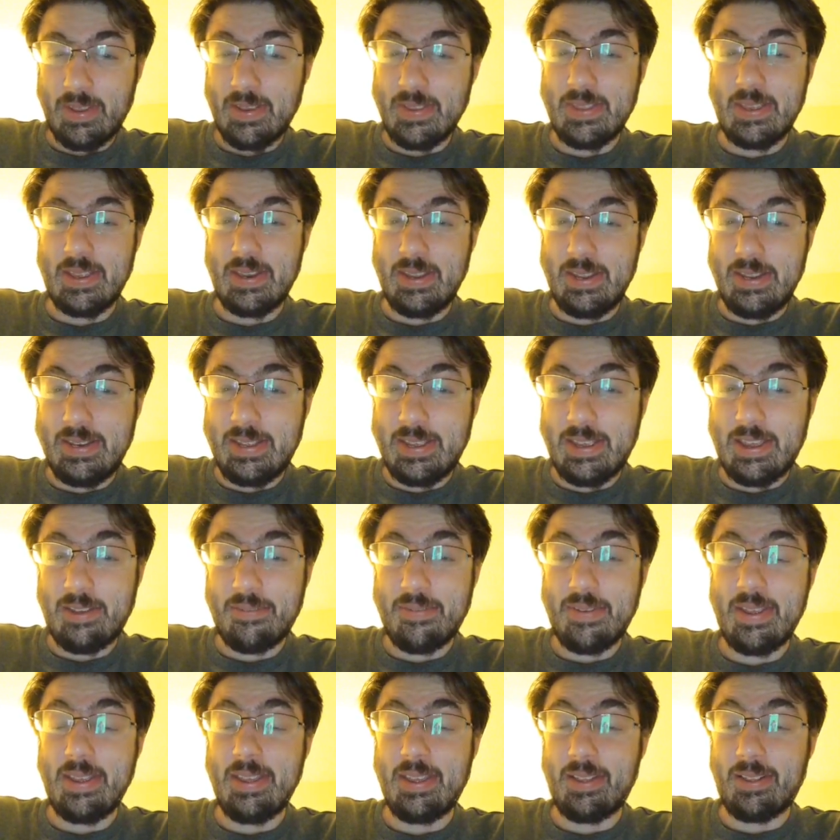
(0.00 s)
They need to have
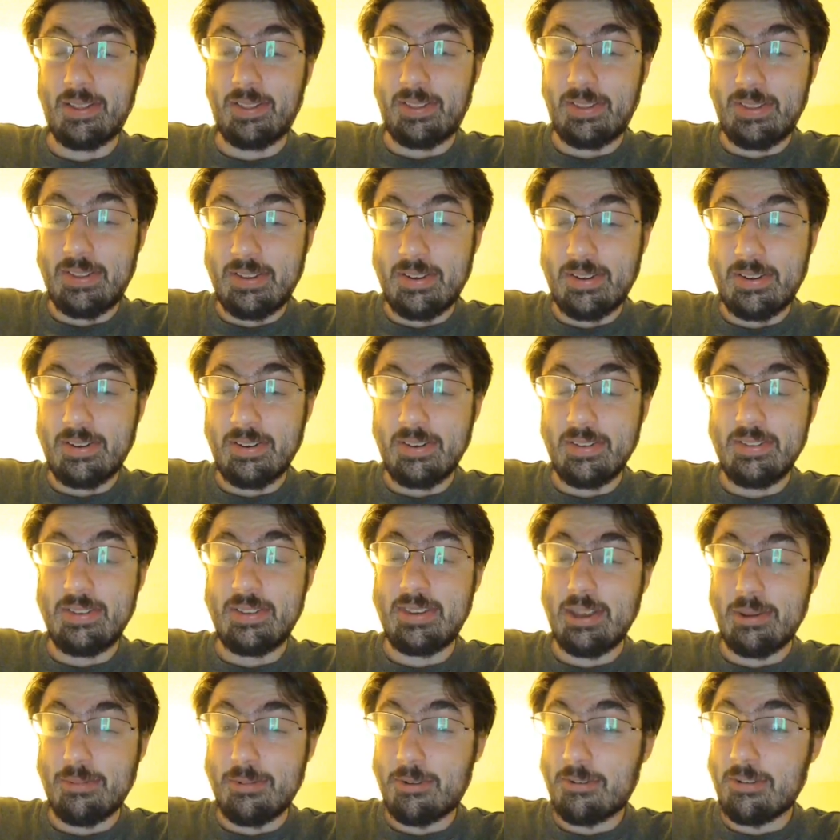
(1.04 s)
a clear...
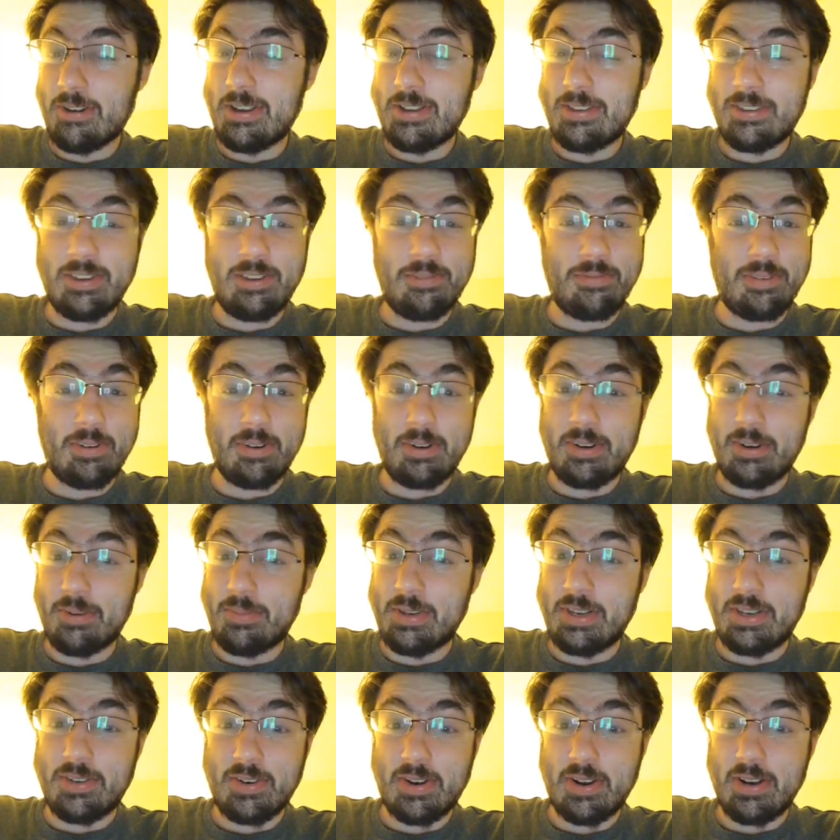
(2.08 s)
Democrats, if they're going to
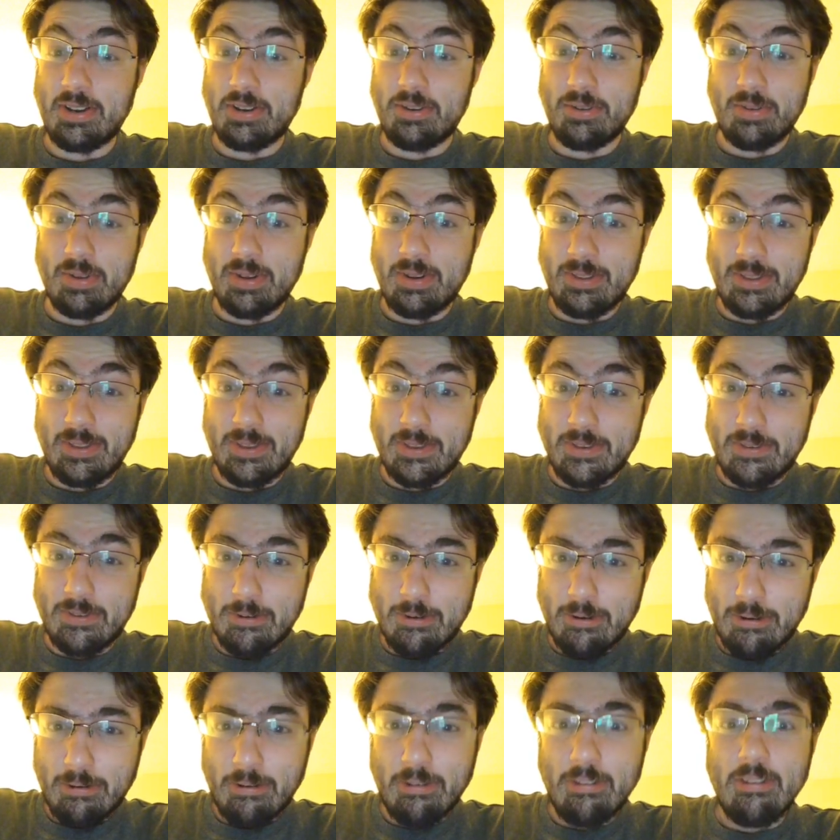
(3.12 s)
be trying to do anything this
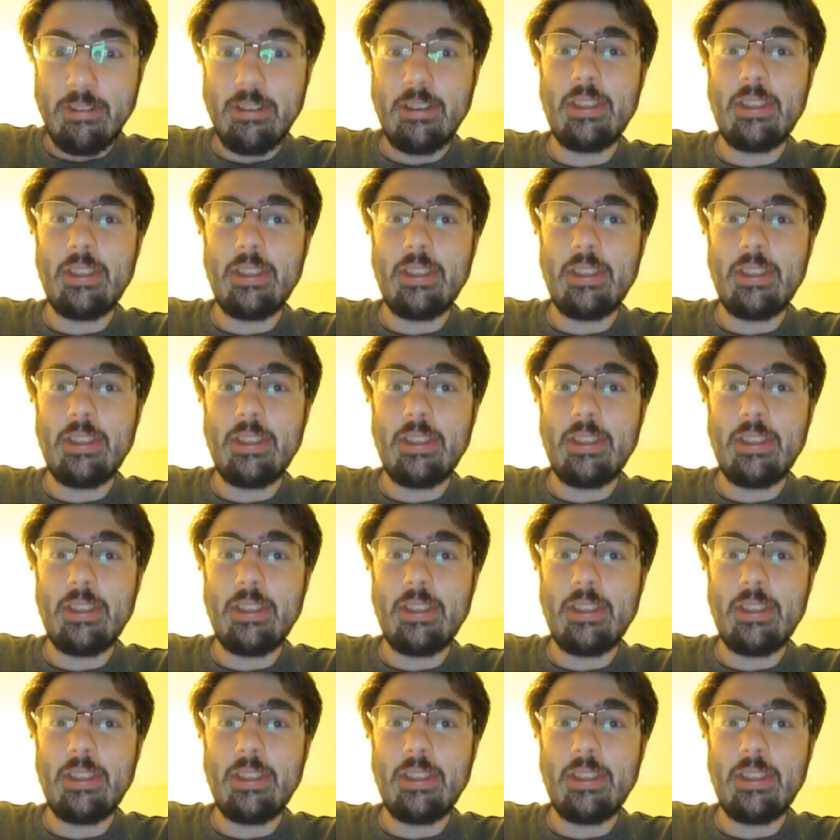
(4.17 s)
year,